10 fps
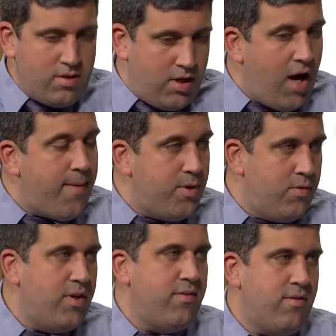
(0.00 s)
common
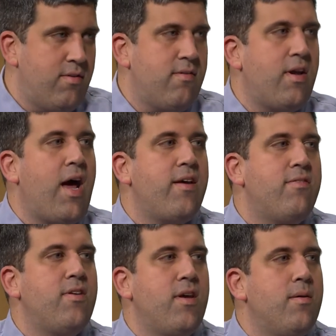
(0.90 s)
reasons that I
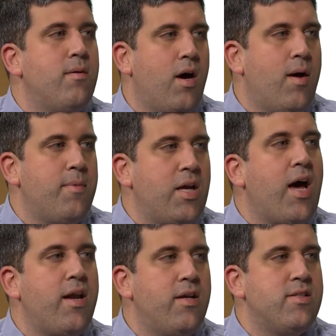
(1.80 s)
see
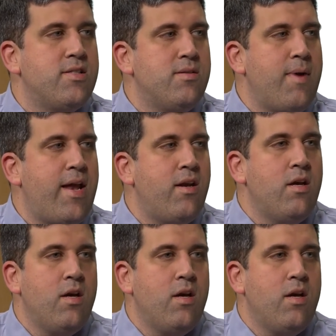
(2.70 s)
incontinence in men